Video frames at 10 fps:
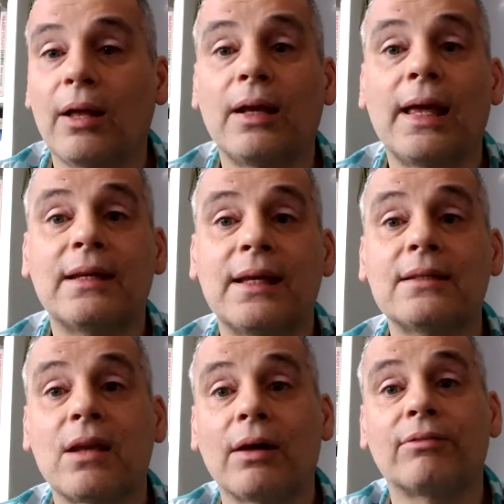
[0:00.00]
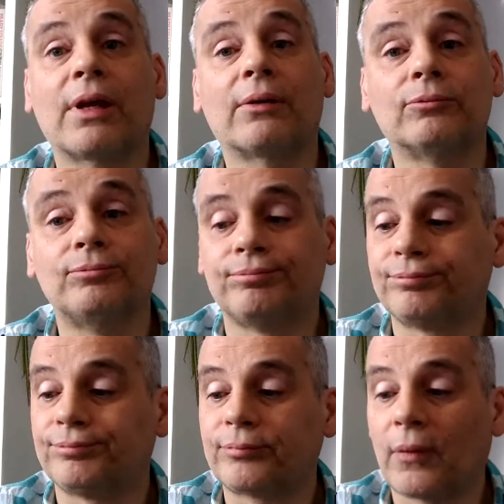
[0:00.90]
laid his life down
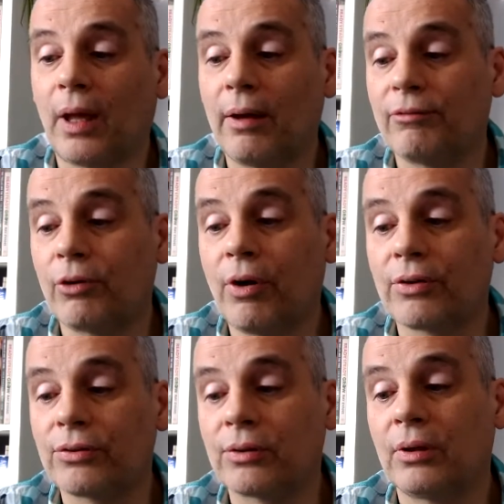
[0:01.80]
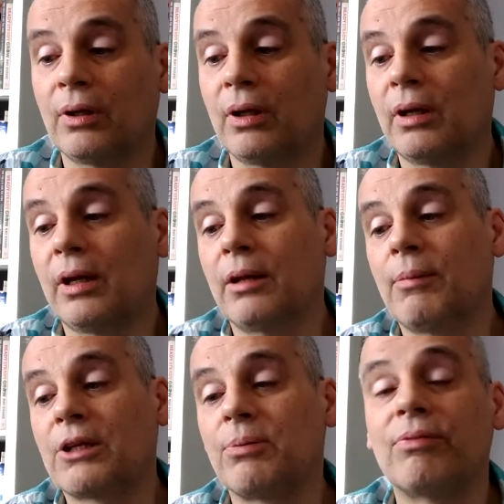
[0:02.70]
for us. It
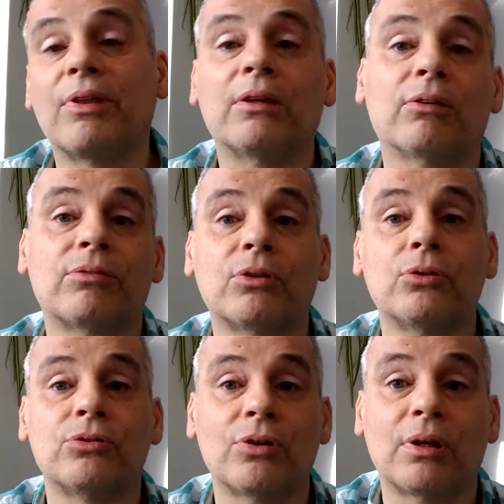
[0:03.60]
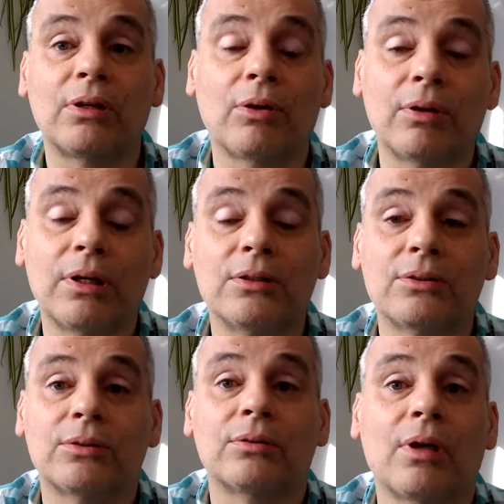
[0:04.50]
makes me think of
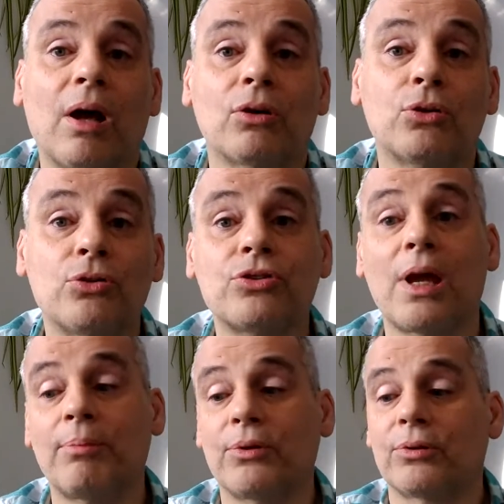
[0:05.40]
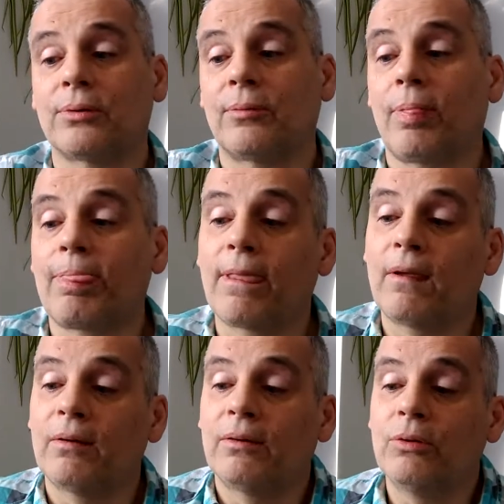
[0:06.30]
he's our good shepherd
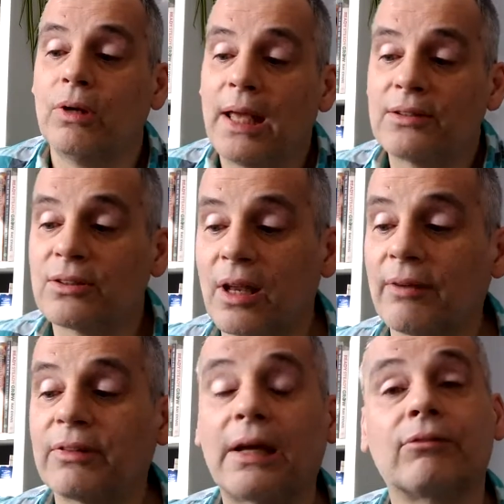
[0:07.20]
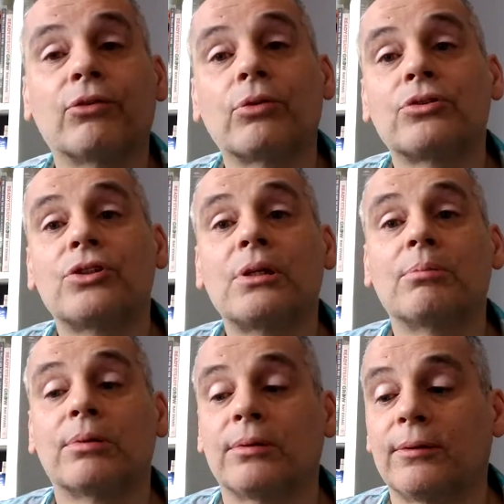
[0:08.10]
who lays his life down for the
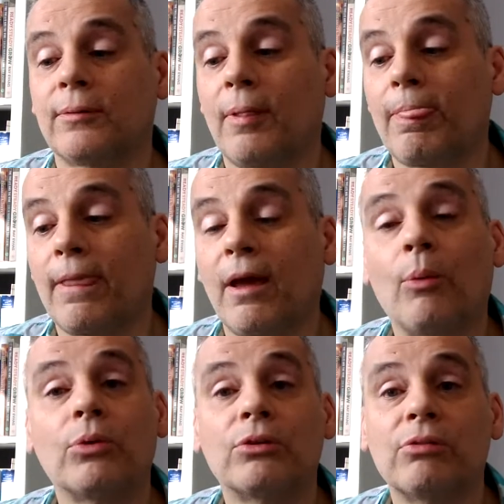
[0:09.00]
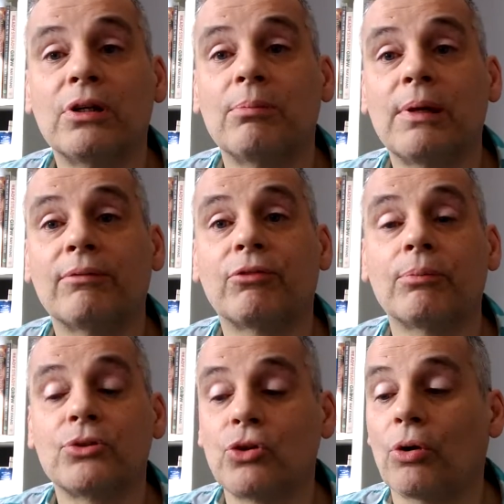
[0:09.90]
sheep. I want to read a bit
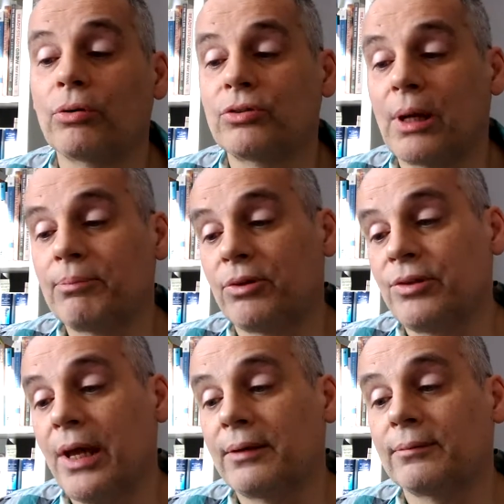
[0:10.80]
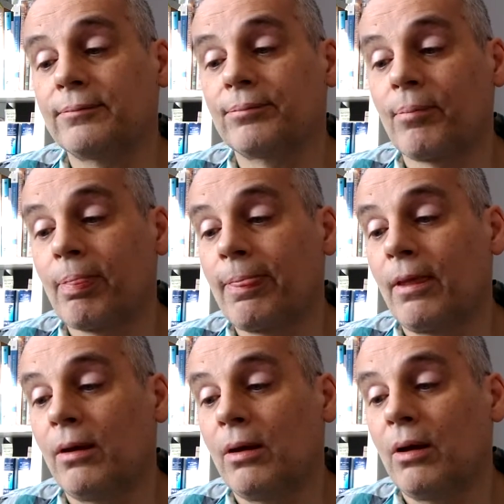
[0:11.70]
from John chapter 10.
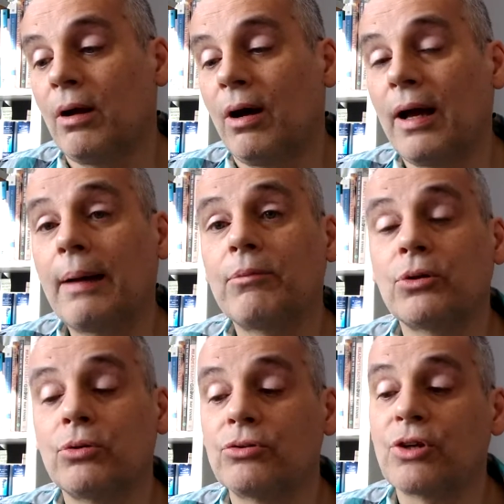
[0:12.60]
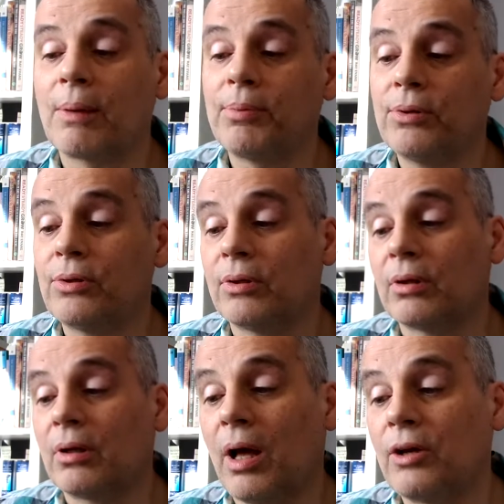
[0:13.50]
I am the good shepherd.
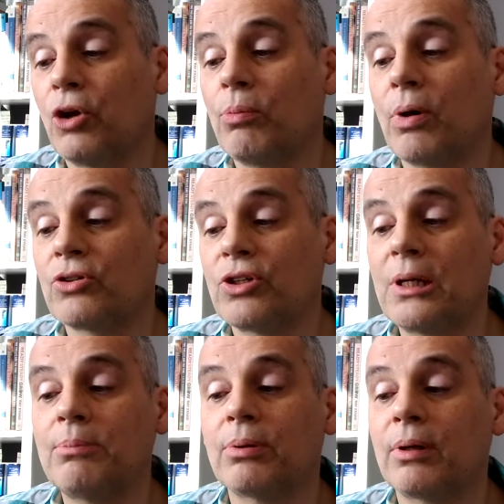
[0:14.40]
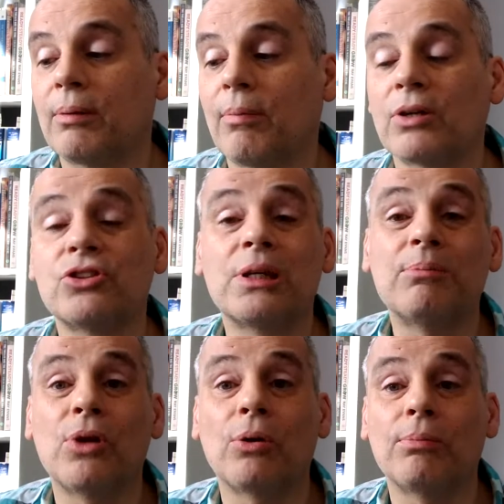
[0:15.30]
I know my sheep and my
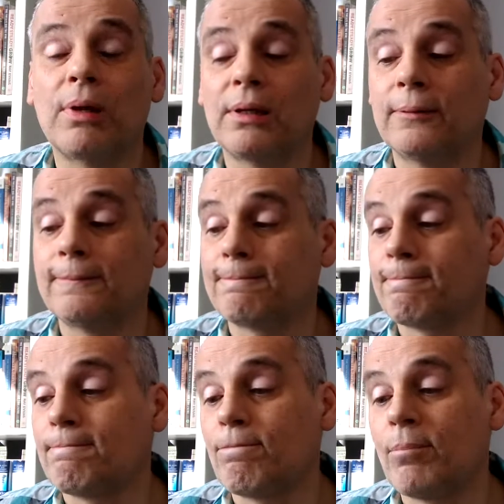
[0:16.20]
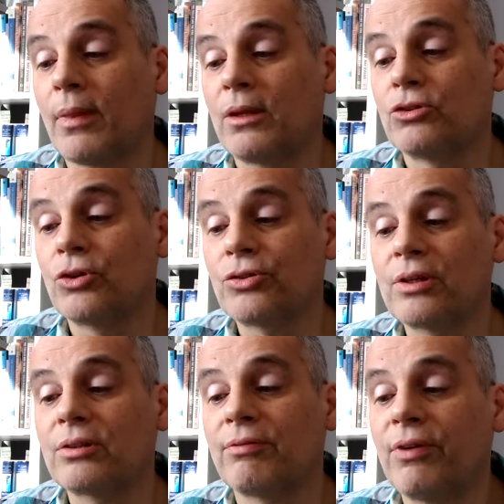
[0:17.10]
sheep know me. Just
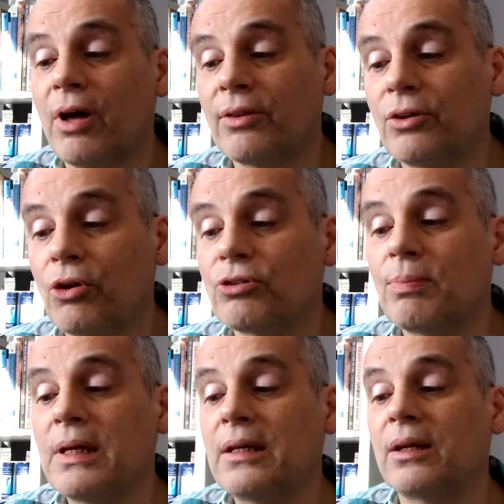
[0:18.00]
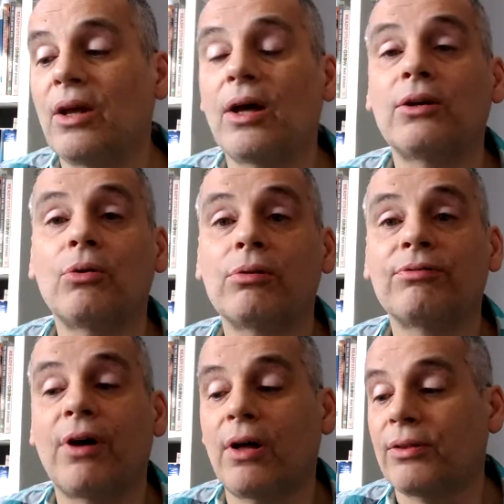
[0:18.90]
as the Father knows me and I know the
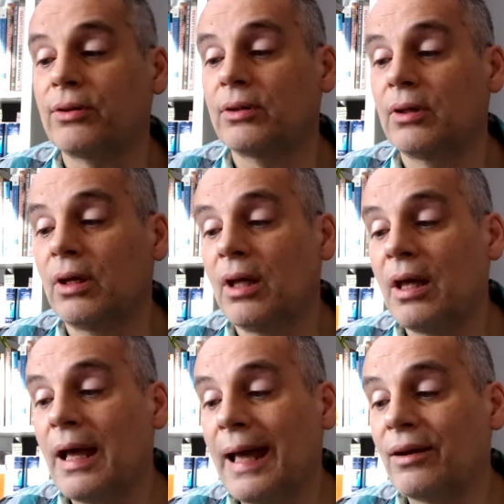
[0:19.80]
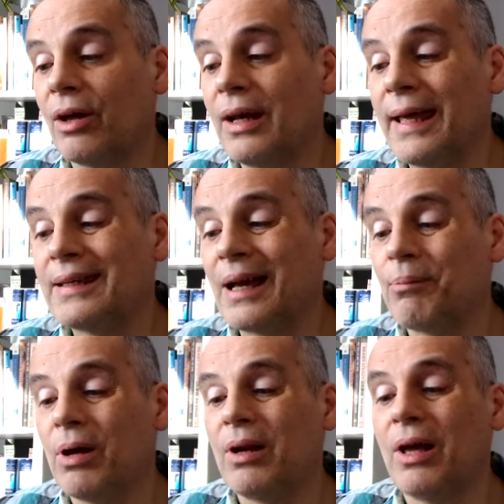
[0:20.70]
Father, and I lay
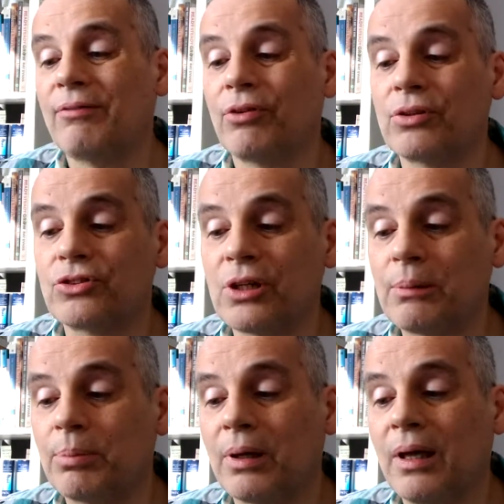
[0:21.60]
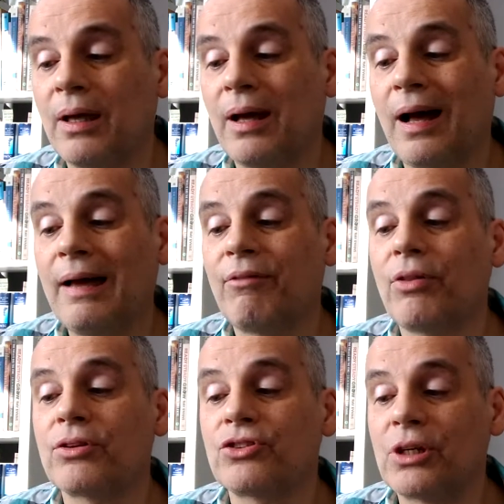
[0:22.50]
down my life for the sheep, I have
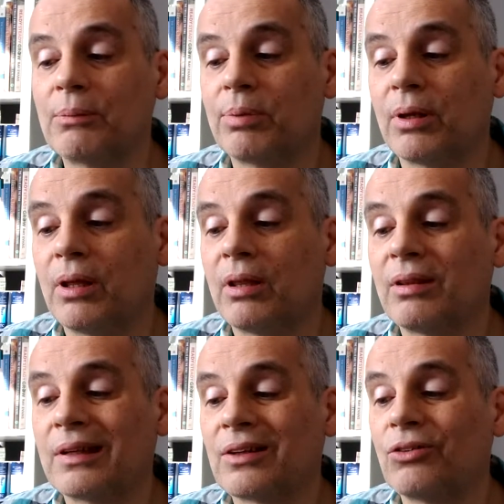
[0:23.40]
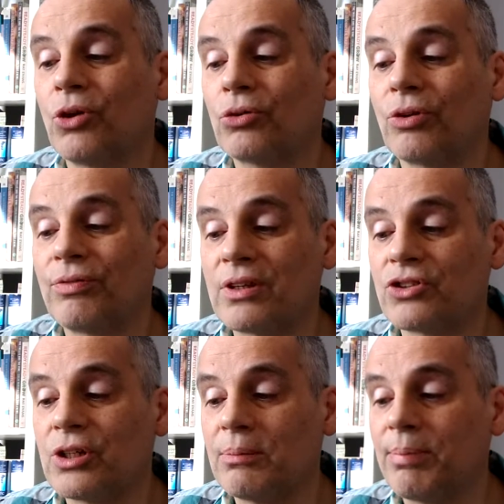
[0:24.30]
other sheep that are not of this
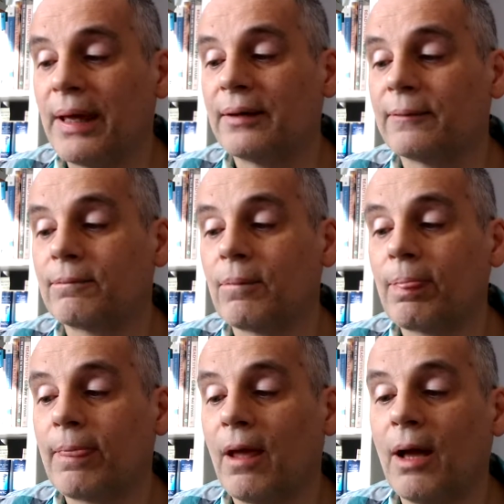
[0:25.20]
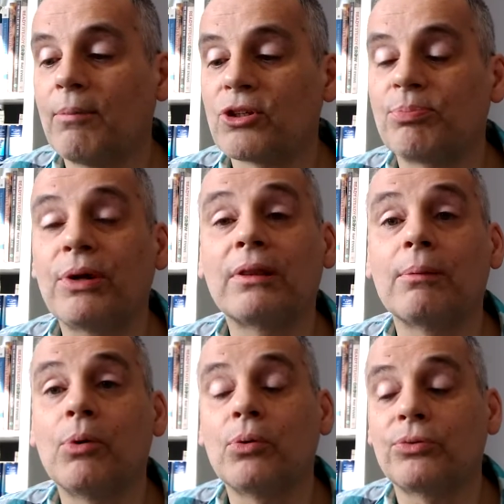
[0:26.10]
sheep pen. I must bring
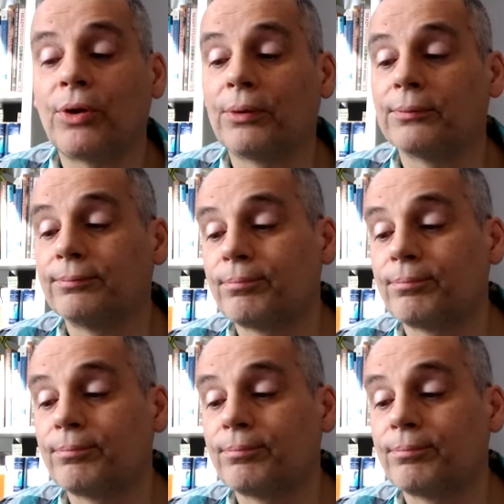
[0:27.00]
them also.